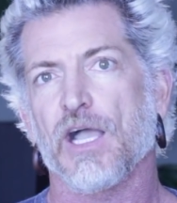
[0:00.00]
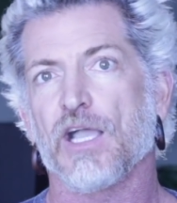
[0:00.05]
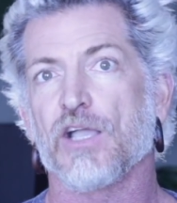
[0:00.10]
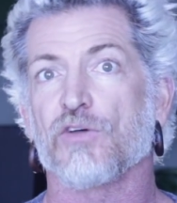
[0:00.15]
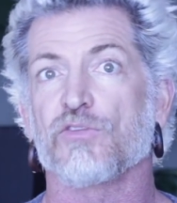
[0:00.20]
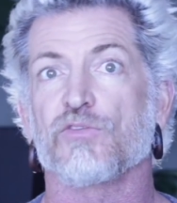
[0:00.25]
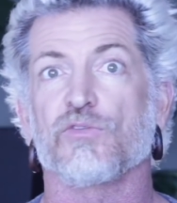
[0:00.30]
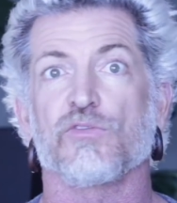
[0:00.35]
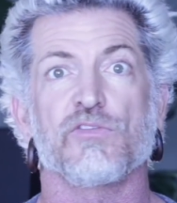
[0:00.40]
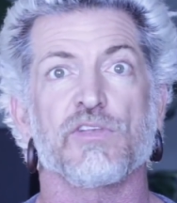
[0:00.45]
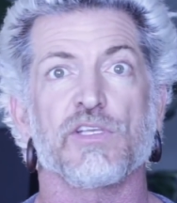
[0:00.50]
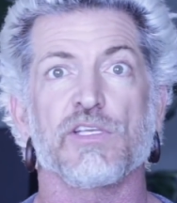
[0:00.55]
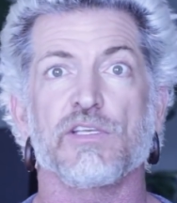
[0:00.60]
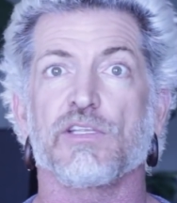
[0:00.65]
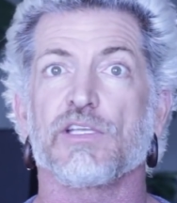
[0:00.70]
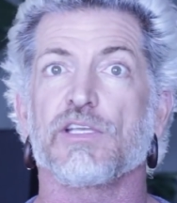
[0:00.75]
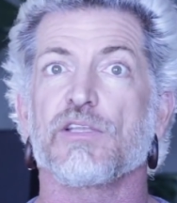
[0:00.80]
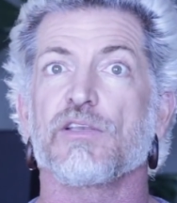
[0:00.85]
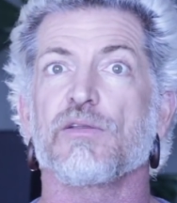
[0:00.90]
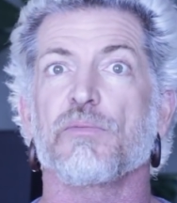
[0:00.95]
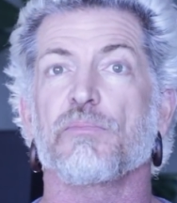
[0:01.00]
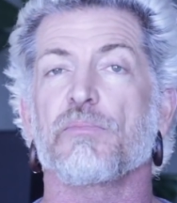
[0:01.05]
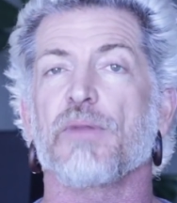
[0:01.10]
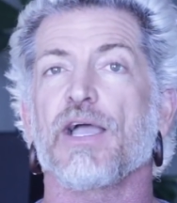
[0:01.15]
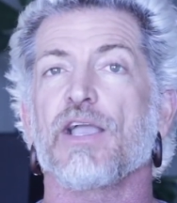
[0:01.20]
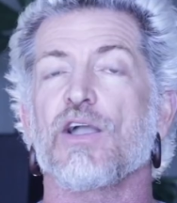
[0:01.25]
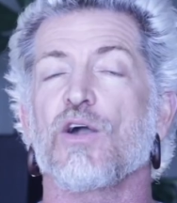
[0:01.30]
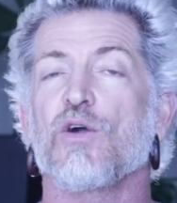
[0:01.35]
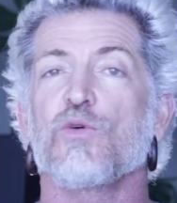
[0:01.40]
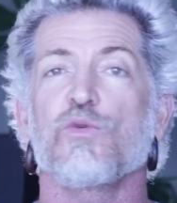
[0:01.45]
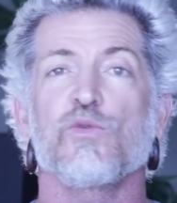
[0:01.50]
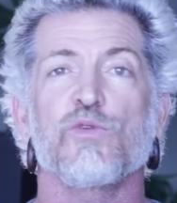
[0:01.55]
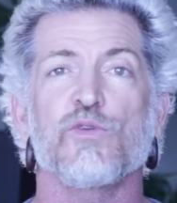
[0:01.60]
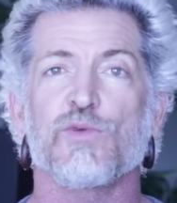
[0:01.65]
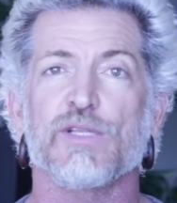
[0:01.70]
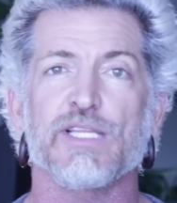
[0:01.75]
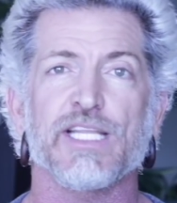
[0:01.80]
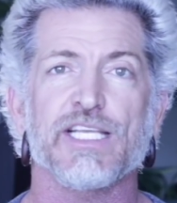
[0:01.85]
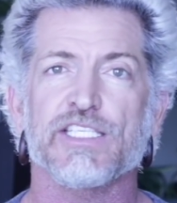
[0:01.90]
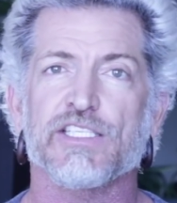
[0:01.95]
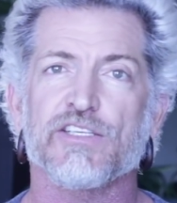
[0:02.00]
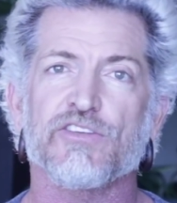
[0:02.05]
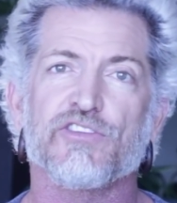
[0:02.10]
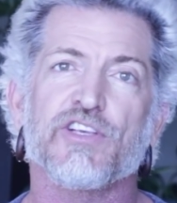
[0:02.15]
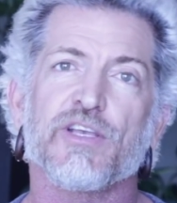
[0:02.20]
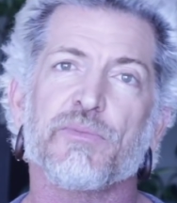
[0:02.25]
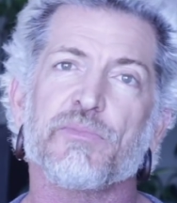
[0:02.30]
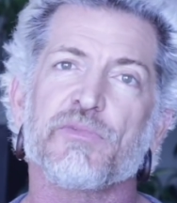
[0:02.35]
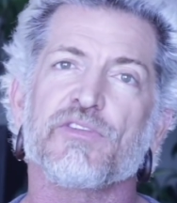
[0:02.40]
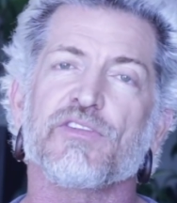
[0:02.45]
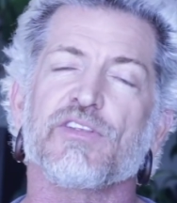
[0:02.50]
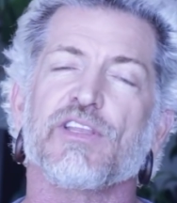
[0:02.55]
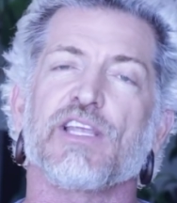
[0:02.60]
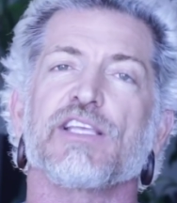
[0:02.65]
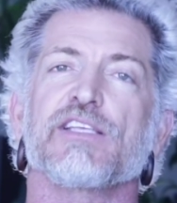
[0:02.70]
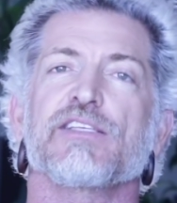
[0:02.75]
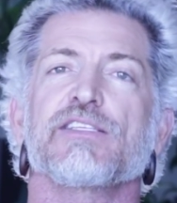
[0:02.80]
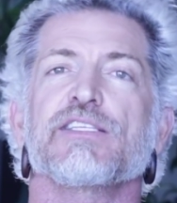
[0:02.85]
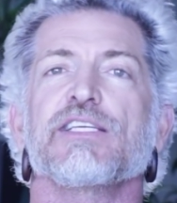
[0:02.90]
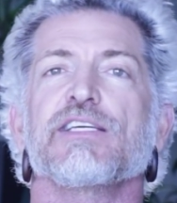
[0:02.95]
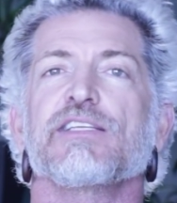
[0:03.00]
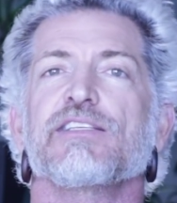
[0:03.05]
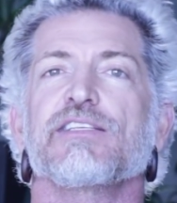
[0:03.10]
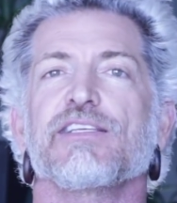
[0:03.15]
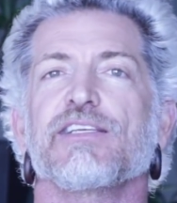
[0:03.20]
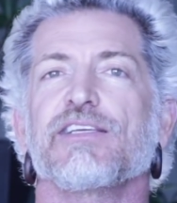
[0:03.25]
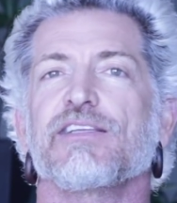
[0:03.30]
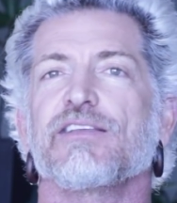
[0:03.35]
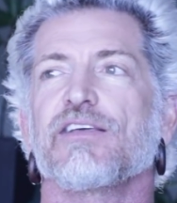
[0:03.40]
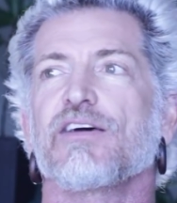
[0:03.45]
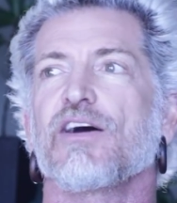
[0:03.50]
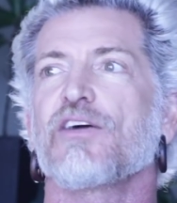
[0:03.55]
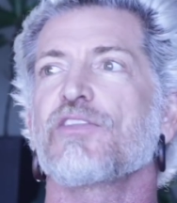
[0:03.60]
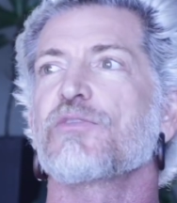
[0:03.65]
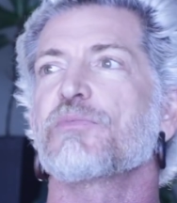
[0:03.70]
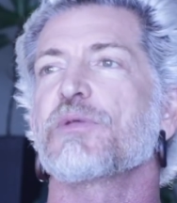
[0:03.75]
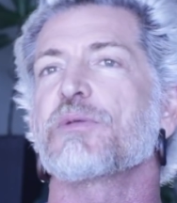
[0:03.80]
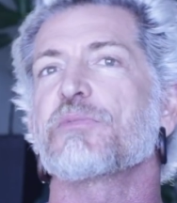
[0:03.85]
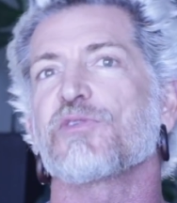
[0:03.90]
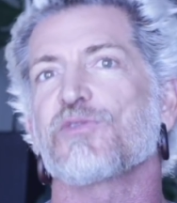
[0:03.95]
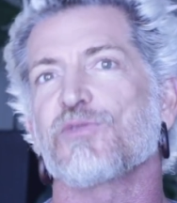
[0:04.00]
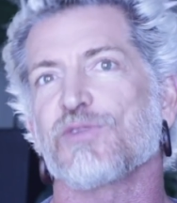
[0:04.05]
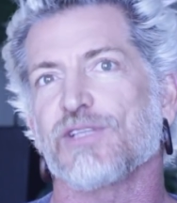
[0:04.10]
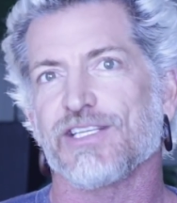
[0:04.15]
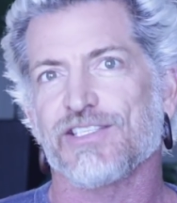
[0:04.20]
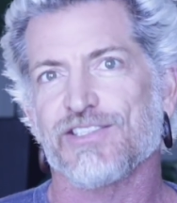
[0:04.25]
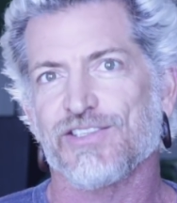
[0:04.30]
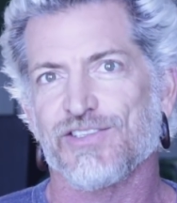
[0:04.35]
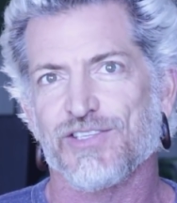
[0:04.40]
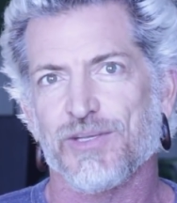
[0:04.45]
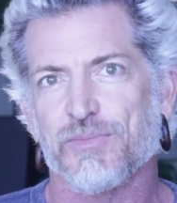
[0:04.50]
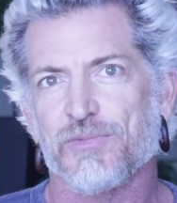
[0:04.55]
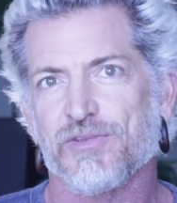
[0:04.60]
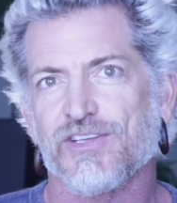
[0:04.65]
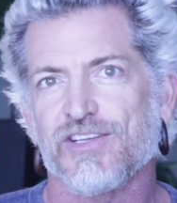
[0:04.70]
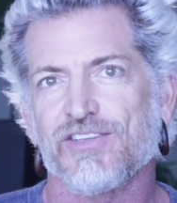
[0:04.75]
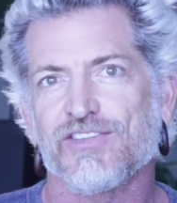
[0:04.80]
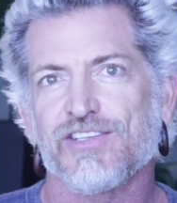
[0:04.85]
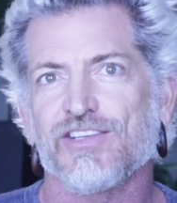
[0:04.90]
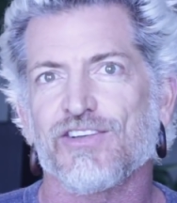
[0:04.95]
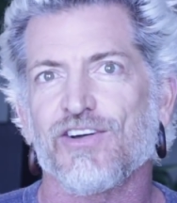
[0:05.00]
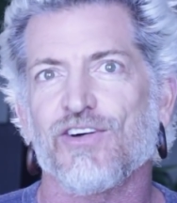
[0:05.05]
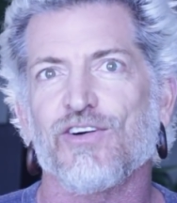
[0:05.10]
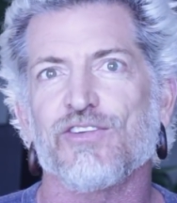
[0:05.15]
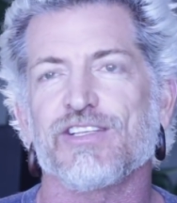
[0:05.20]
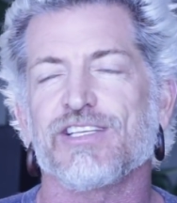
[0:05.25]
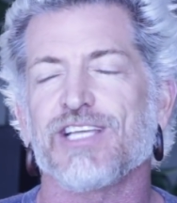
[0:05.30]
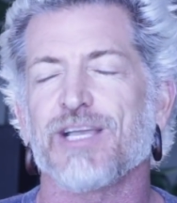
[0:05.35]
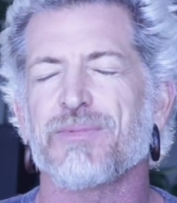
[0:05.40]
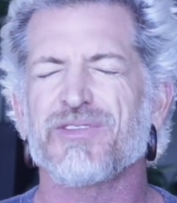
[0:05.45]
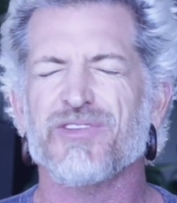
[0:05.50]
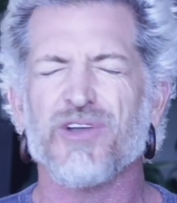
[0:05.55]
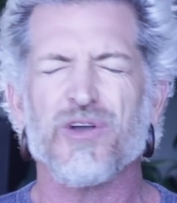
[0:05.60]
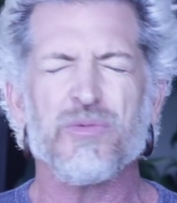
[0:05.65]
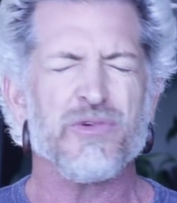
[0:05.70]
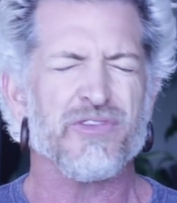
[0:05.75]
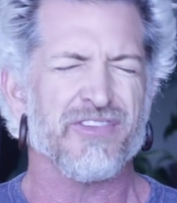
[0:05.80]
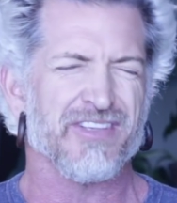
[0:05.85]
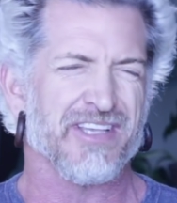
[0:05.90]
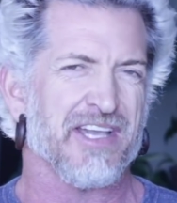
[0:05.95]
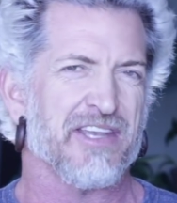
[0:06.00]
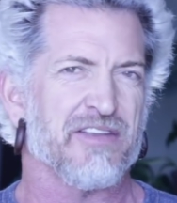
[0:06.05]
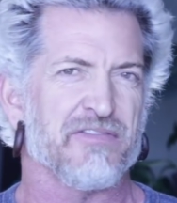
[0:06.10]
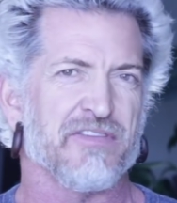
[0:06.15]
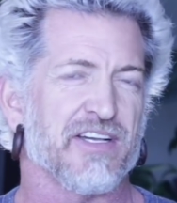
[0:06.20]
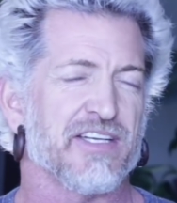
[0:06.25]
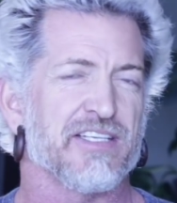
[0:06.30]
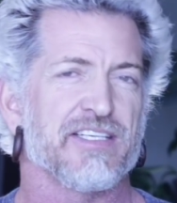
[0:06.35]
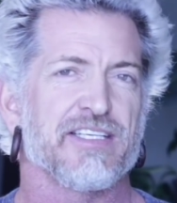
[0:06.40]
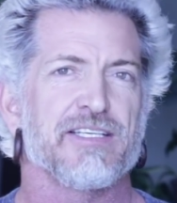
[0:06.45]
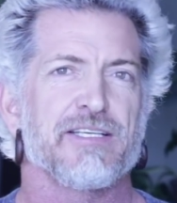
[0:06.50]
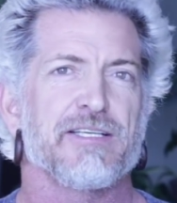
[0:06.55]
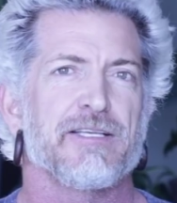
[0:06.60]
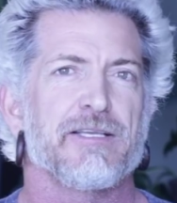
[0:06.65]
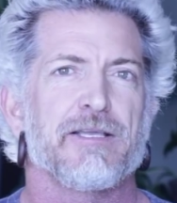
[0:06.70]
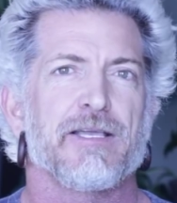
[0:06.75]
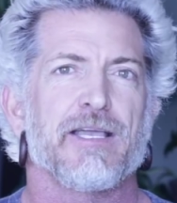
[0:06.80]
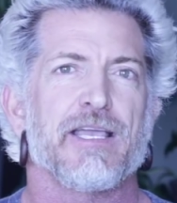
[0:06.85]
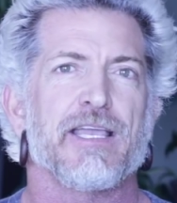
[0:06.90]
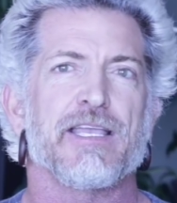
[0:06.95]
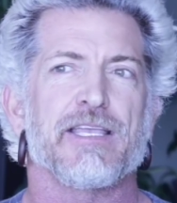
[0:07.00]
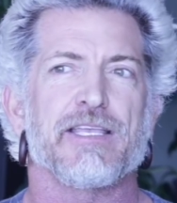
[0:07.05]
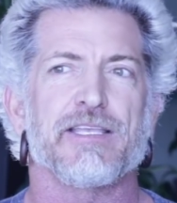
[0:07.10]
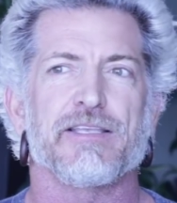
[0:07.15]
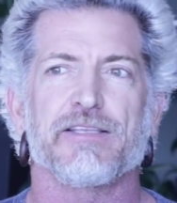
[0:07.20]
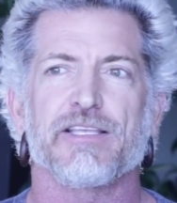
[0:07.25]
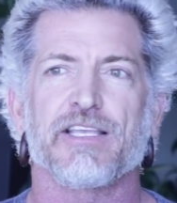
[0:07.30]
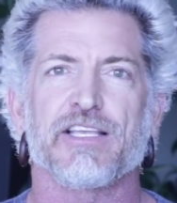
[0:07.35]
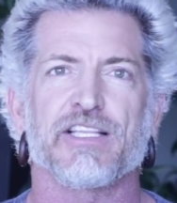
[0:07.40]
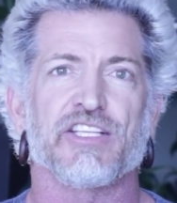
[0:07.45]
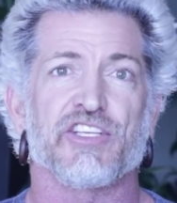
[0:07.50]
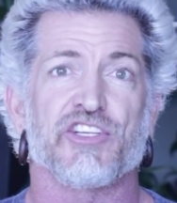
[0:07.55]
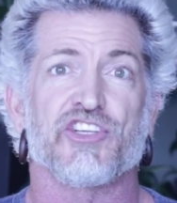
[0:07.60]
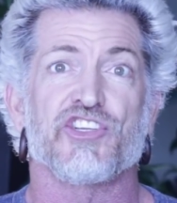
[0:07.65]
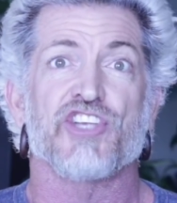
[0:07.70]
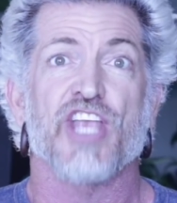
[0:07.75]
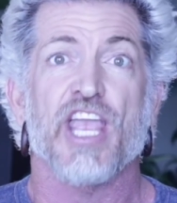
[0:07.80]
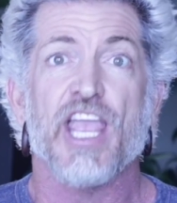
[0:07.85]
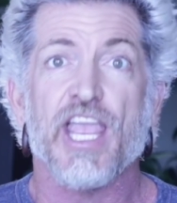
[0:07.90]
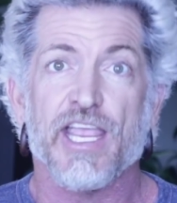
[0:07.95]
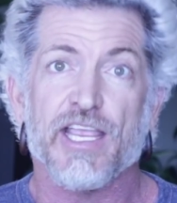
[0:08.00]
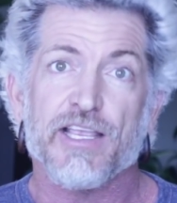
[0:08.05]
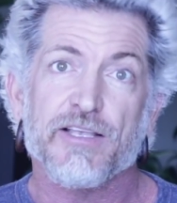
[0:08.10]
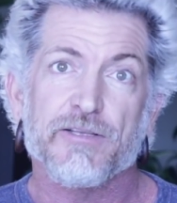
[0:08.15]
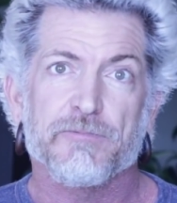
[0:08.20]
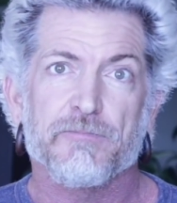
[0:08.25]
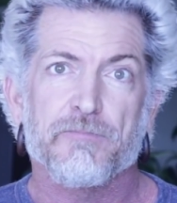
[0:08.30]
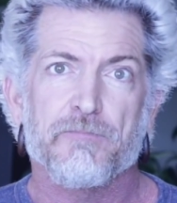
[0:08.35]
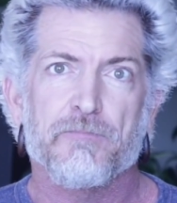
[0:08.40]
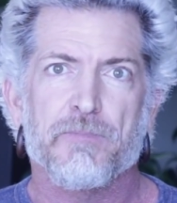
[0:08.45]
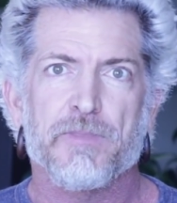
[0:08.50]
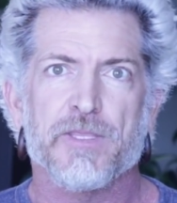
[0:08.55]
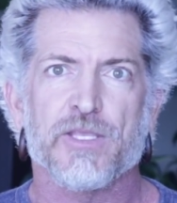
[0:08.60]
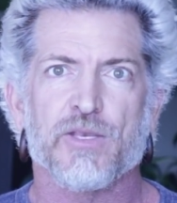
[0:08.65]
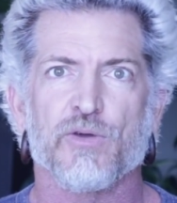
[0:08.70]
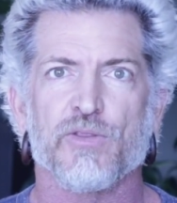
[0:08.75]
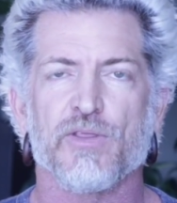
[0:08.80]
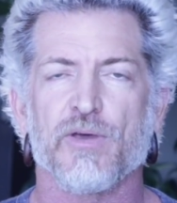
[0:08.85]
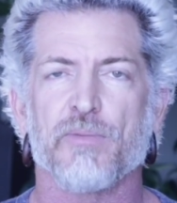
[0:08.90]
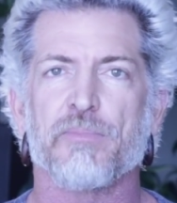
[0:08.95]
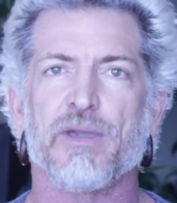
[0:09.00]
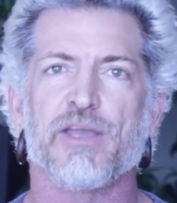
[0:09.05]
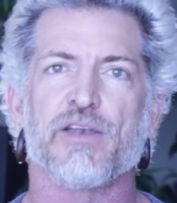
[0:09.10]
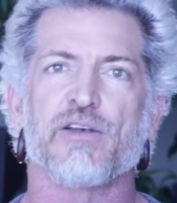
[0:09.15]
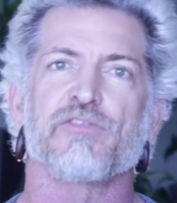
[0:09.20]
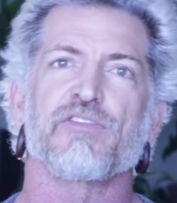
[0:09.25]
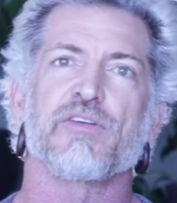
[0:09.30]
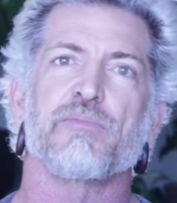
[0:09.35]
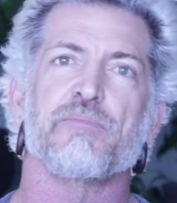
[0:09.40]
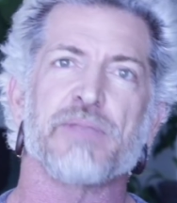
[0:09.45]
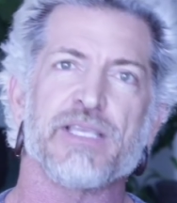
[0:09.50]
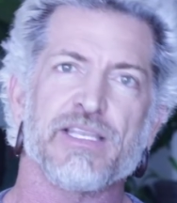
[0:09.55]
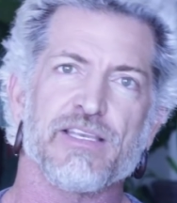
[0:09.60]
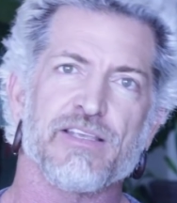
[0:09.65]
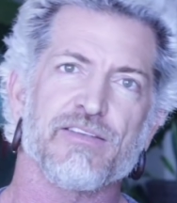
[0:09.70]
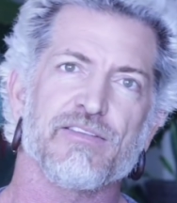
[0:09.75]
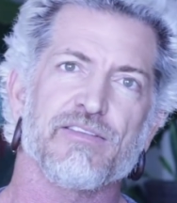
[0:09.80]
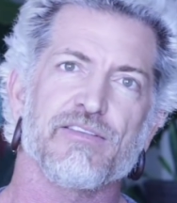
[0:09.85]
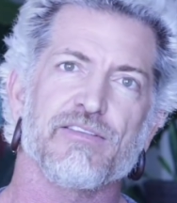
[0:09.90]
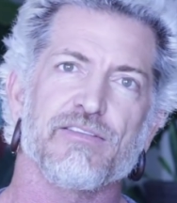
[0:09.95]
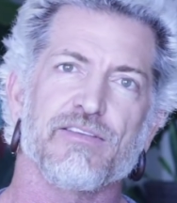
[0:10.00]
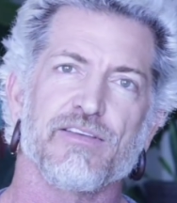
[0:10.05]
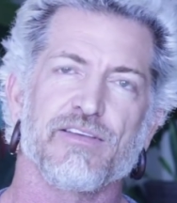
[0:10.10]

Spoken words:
I also see it in my own relationships, and I see it in other people's relationships, and I see it all the time. It's almost kind of a cliche, you know, the men are from Venus.